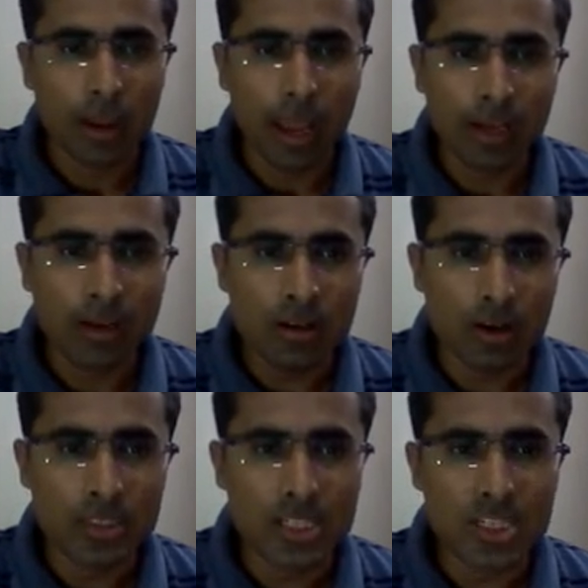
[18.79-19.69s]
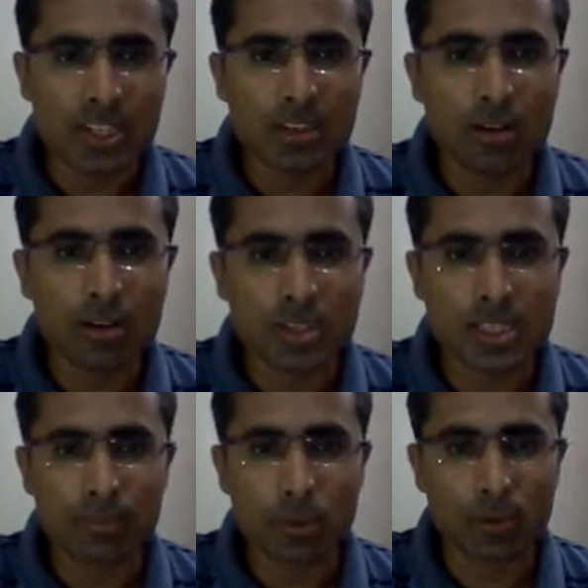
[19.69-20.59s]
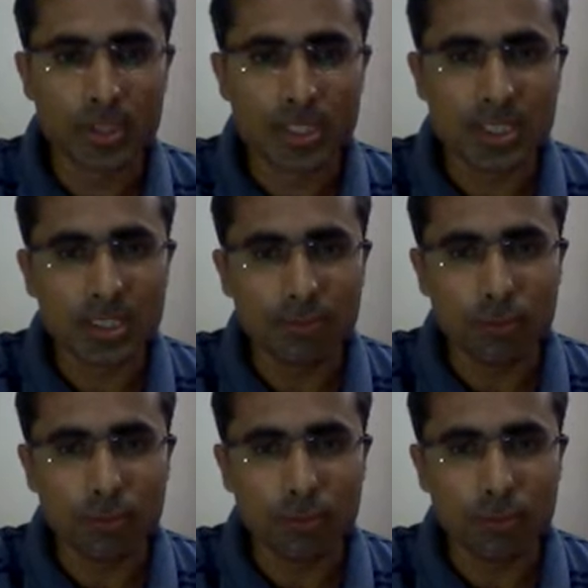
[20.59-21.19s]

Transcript: and understand the concept of resultant